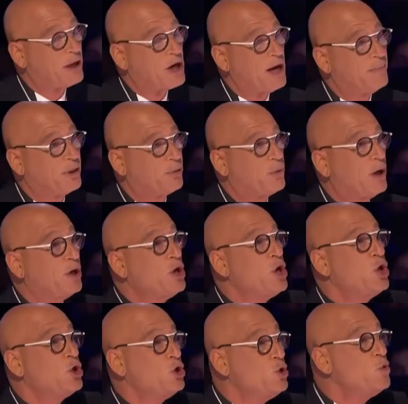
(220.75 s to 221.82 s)
comment throughout.
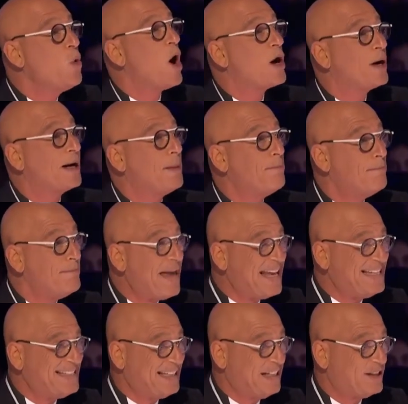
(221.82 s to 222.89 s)
You are an
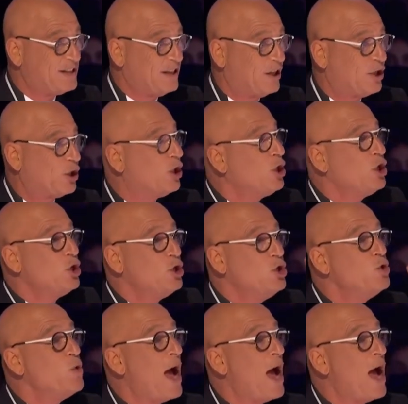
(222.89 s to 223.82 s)
amazing singer. You